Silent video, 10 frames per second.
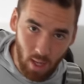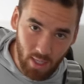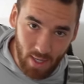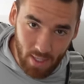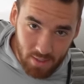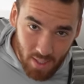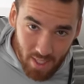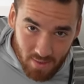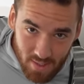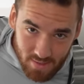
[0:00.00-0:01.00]
on, Hang
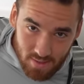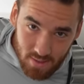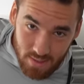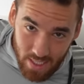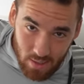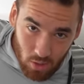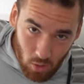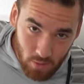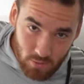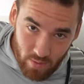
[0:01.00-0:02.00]
Gang? This is the day the
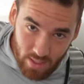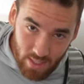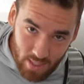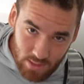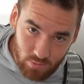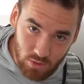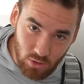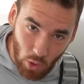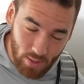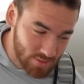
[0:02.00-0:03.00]
Lord has made. Let us
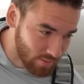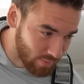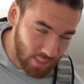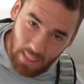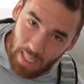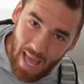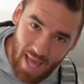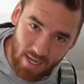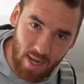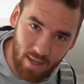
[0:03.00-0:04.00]
rejoice and be glad in